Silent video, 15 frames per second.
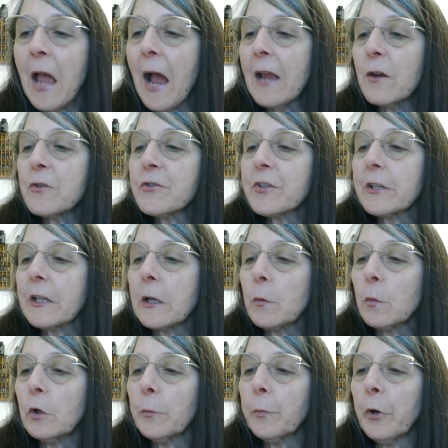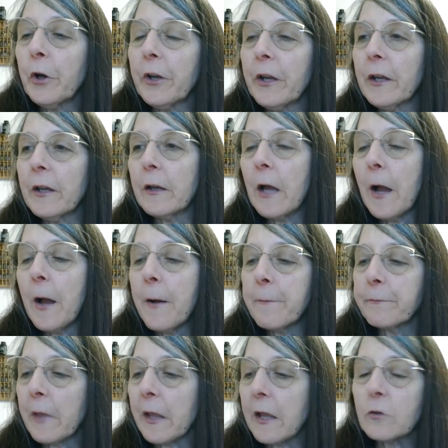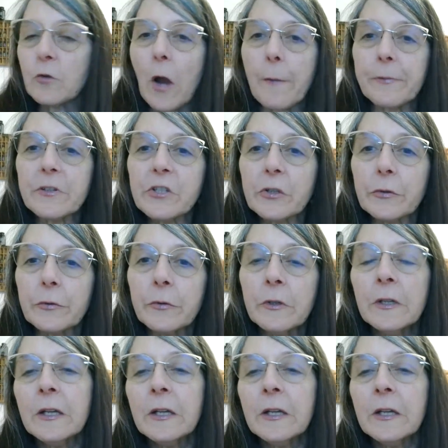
I usually will put it like a drop or two